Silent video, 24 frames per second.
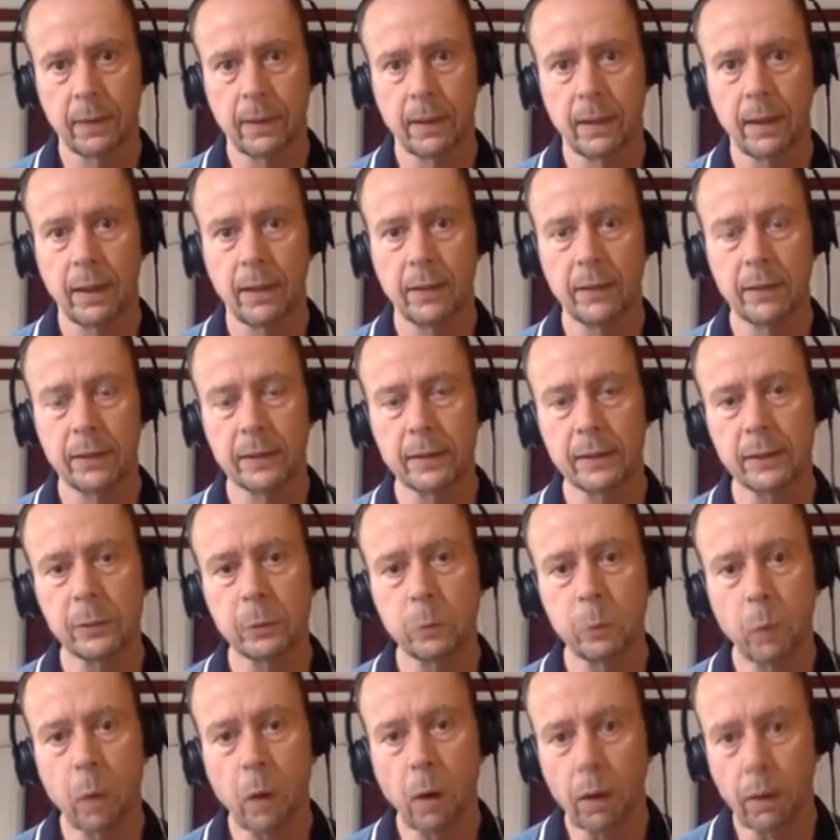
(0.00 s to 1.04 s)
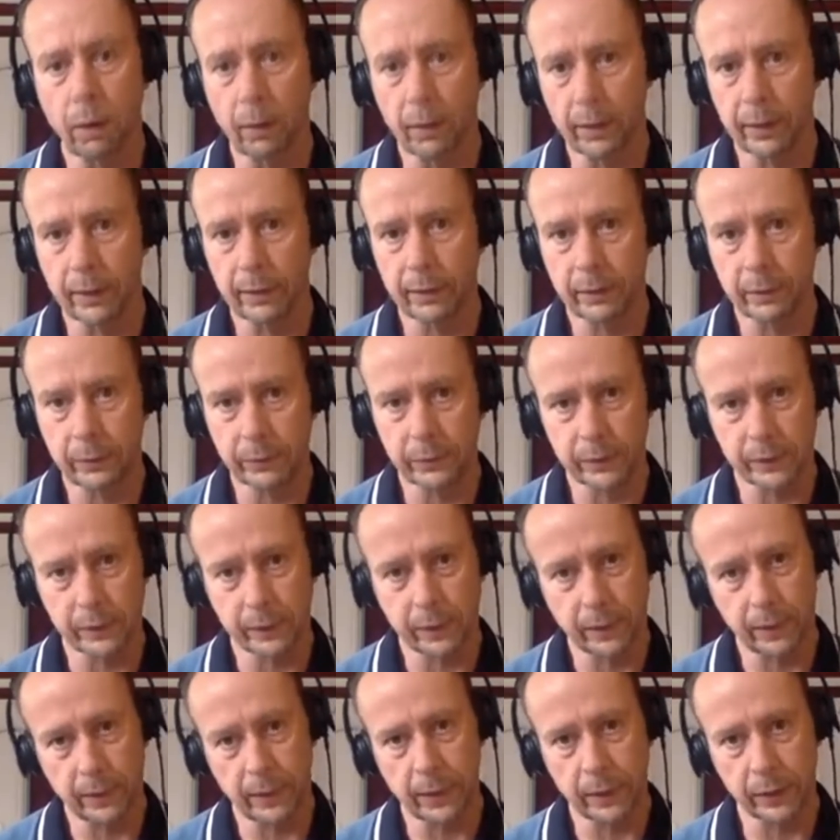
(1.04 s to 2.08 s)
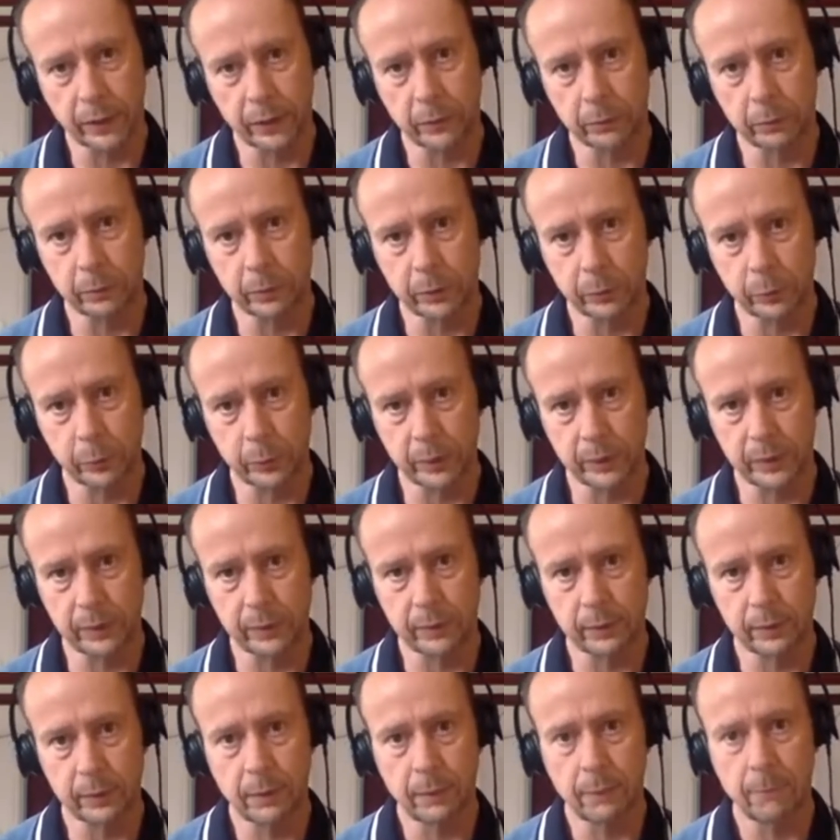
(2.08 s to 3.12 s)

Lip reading: And this is why there is a connection between